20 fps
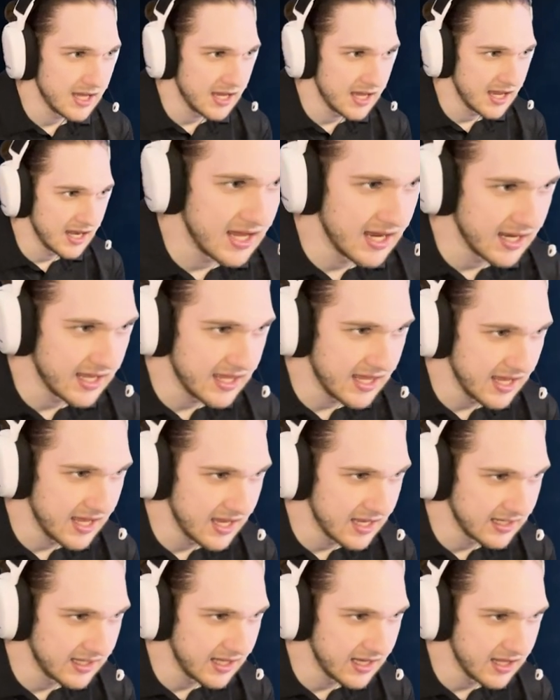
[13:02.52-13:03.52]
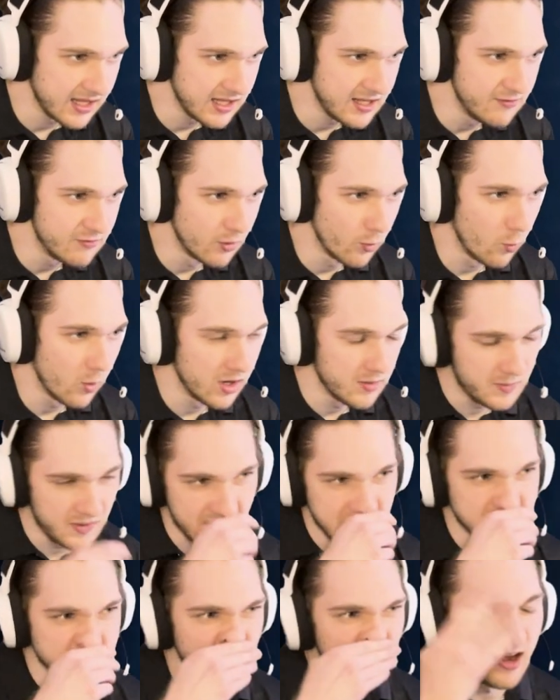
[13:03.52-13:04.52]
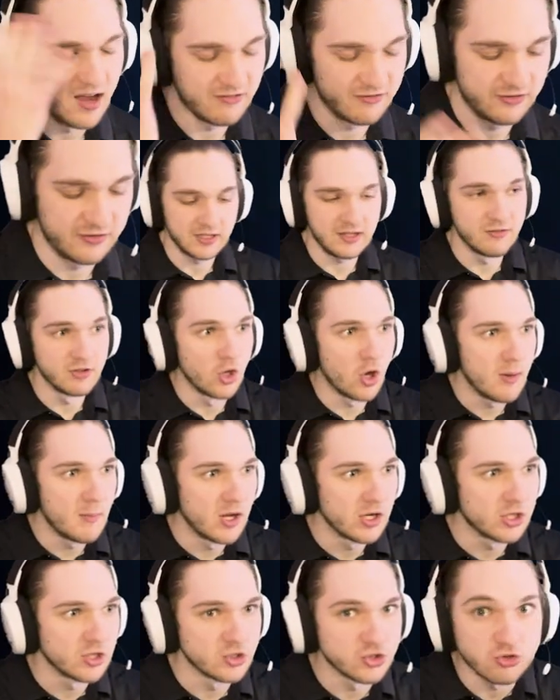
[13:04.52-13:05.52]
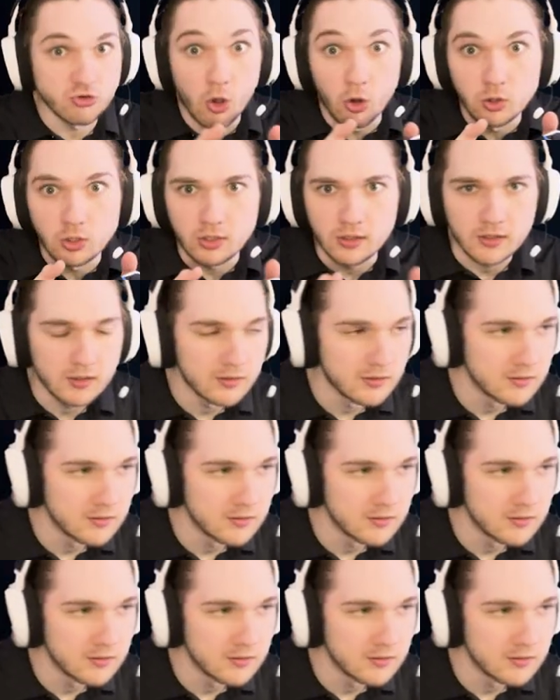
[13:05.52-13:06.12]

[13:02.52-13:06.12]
And I can't get it even one pixel off, even though I'm on controller.